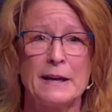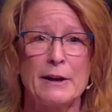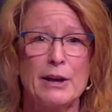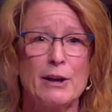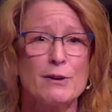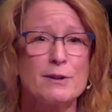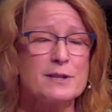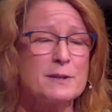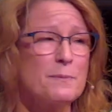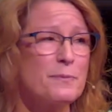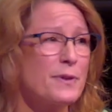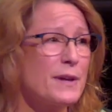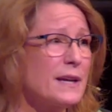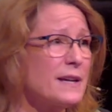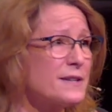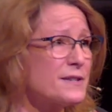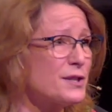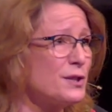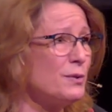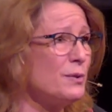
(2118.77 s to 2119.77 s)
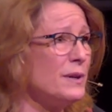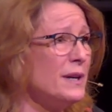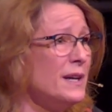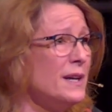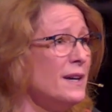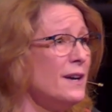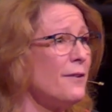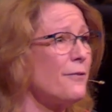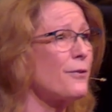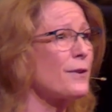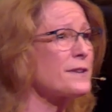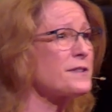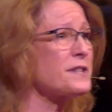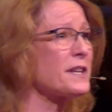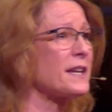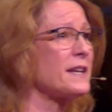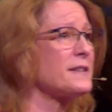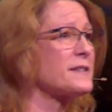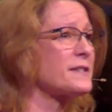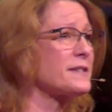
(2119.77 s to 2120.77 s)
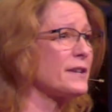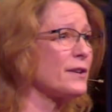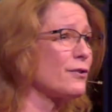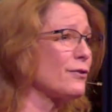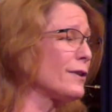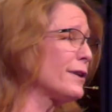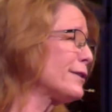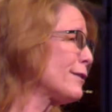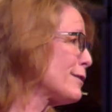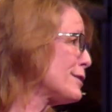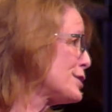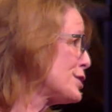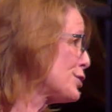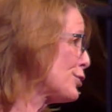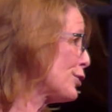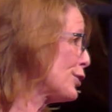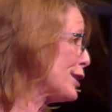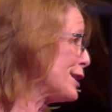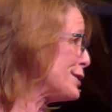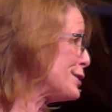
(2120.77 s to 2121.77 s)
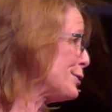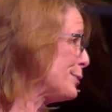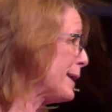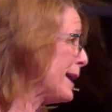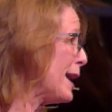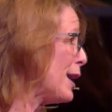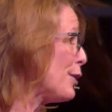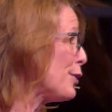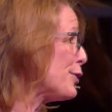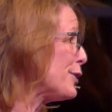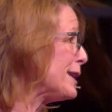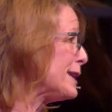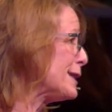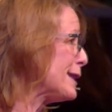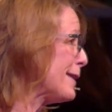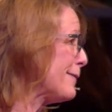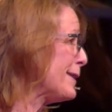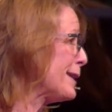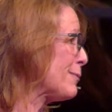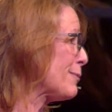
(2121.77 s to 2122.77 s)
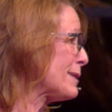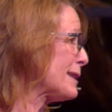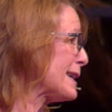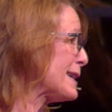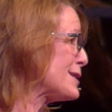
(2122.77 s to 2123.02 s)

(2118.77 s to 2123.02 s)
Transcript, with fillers: Now, here are some things to, for us to consider on our journey to healthy, loving